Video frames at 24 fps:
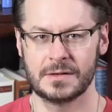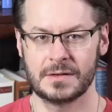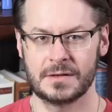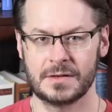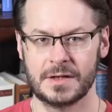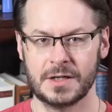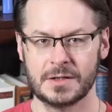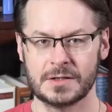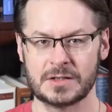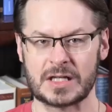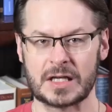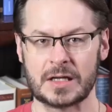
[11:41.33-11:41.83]

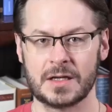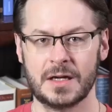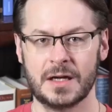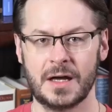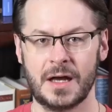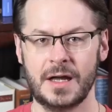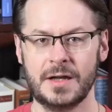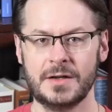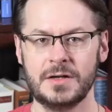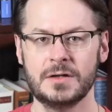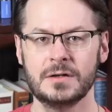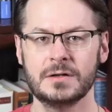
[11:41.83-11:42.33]
There's an
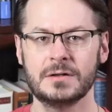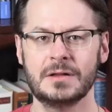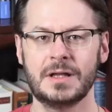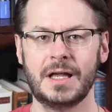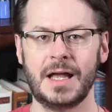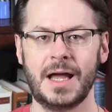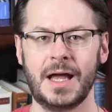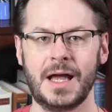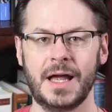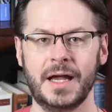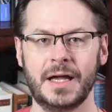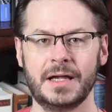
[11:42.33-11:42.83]

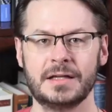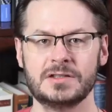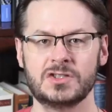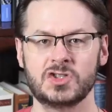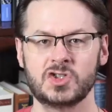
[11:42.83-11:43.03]
underlying